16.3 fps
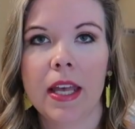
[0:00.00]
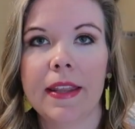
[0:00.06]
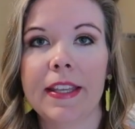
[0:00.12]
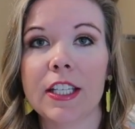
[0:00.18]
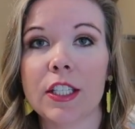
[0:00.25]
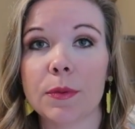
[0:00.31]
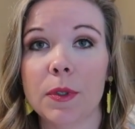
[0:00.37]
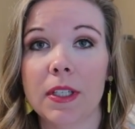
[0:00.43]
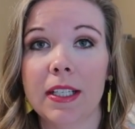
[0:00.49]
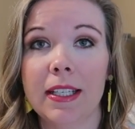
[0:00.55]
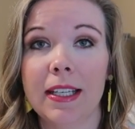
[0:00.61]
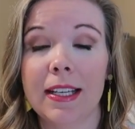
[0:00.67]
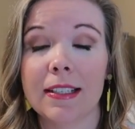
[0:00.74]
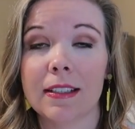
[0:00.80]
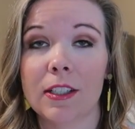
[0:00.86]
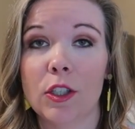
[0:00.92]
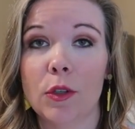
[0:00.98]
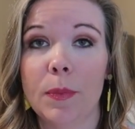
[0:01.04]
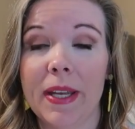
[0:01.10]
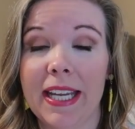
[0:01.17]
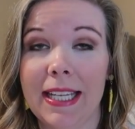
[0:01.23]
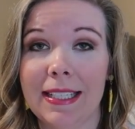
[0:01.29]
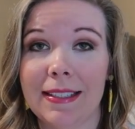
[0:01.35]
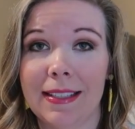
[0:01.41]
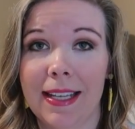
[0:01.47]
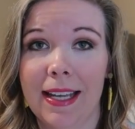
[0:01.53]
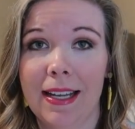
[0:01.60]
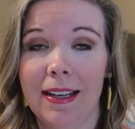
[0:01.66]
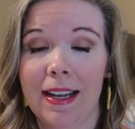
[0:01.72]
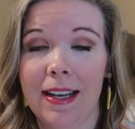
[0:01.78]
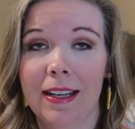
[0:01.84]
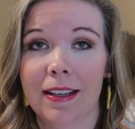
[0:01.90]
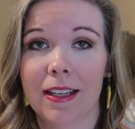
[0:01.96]
This one is a little paint set,
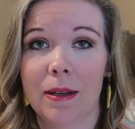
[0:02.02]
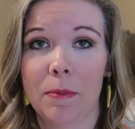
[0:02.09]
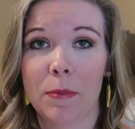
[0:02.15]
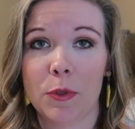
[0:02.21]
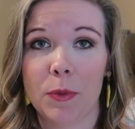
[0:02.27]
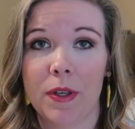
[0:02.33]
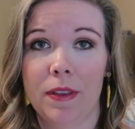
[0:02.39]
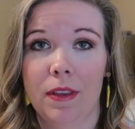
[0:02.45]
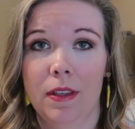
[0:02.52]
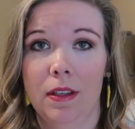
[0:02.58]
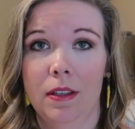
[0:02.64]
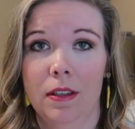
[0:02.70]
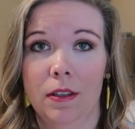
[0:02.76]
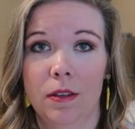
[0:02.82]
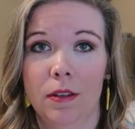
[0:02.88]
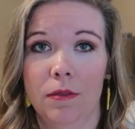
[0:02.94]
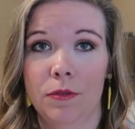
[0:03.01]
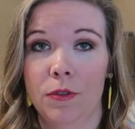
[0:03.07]
and it comes with the,